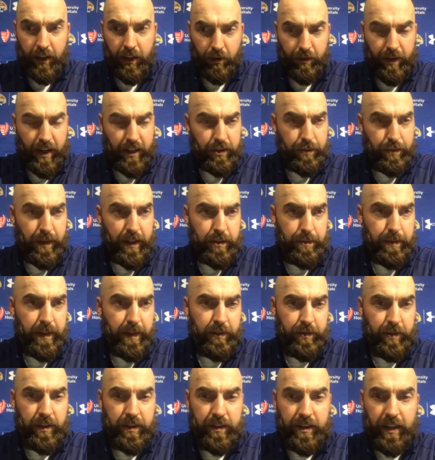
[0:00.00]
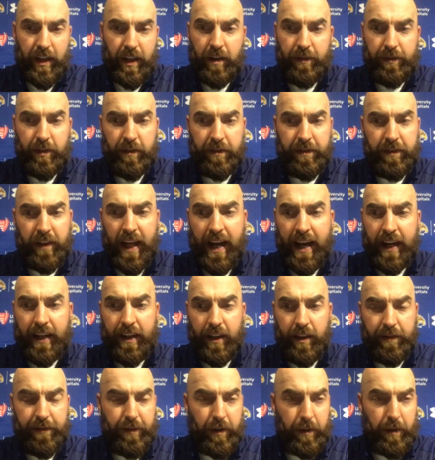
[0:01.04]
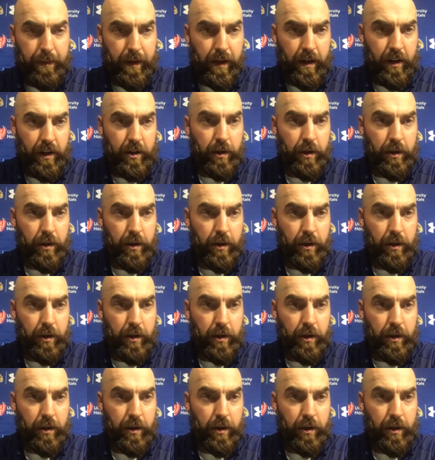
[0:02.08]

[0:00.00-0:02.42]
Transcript: their resume speaks for itself. They're flying to the football.